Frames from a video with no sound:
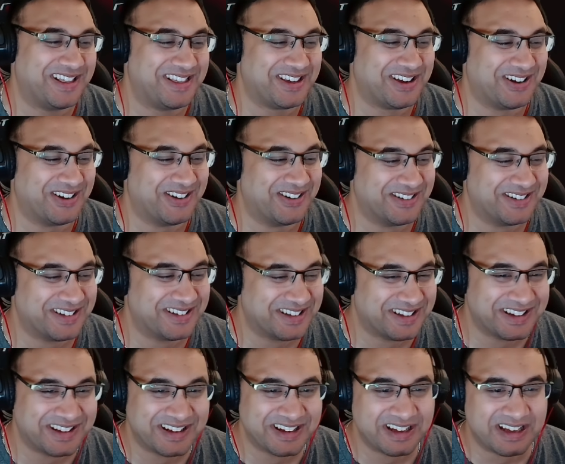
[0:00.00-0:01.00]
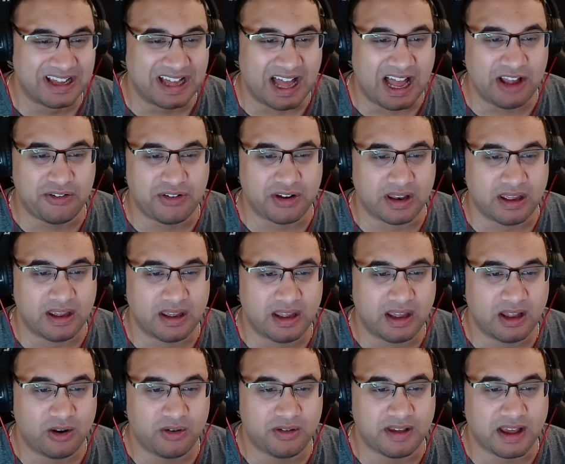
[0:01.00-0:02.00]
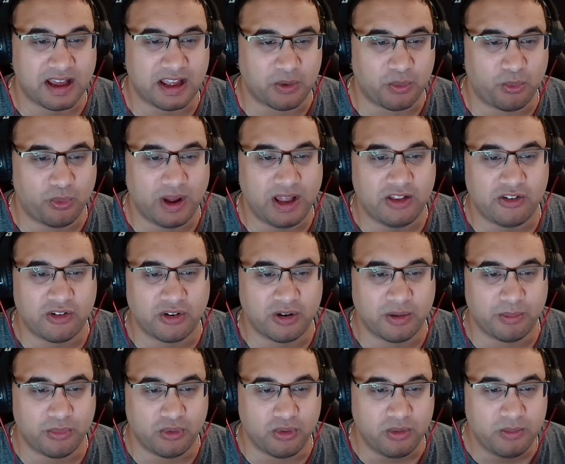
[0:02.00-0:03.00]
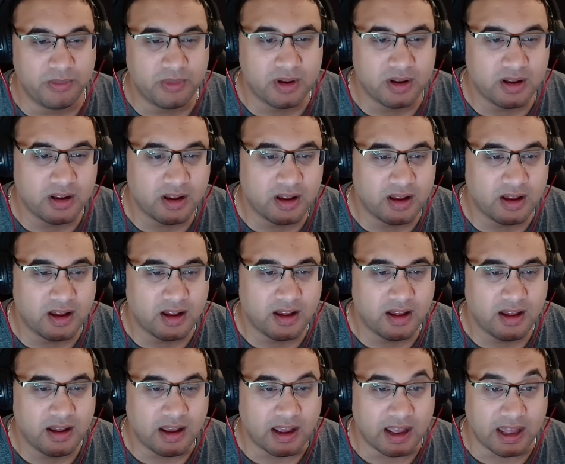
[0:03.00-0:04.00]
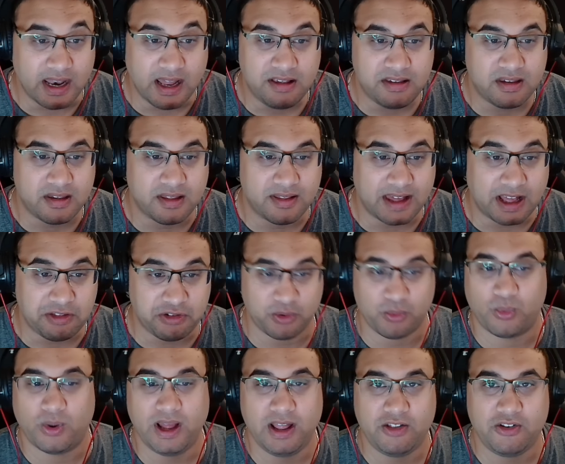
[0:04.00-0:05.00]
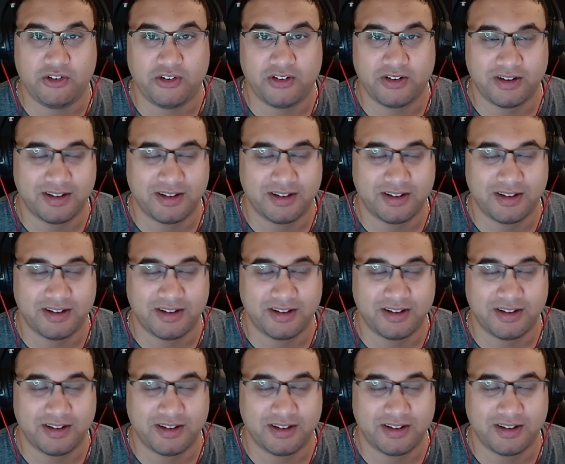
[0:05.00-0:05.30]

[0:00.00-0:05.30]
so, actually, it looks like a witch on a broom. It is. That's a witch.